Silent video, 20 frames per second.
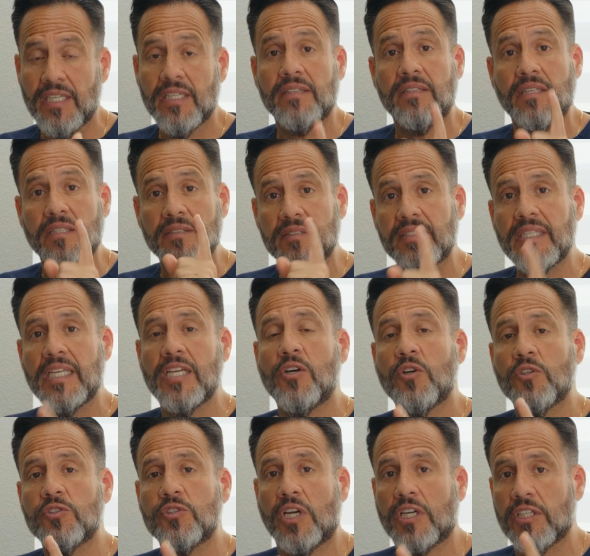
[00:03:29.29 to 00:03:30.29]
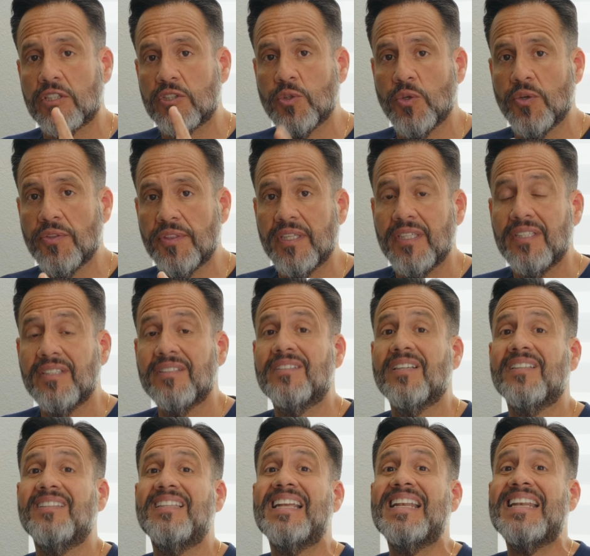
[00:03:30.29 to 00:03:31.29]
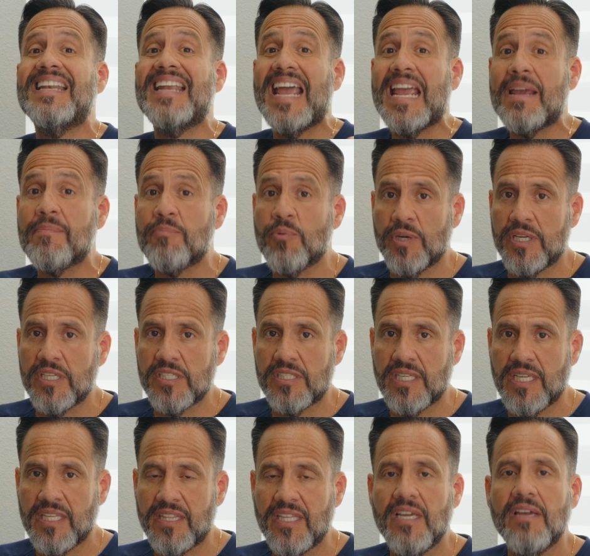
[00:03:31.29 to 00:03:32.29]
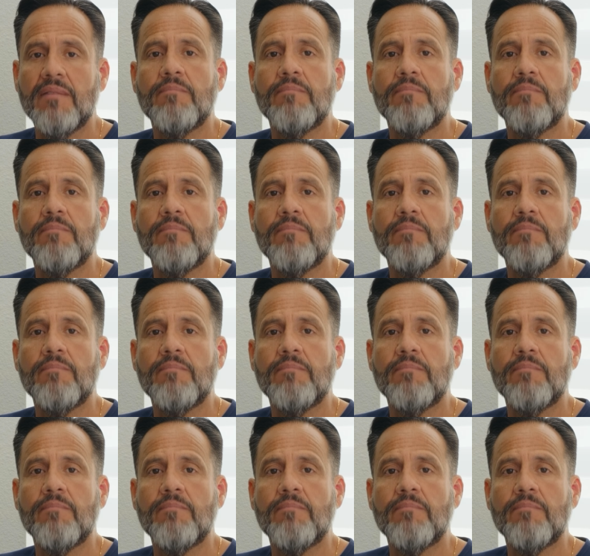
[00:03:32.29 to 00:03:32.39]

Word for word: the single dark tooth to the neighboring teeth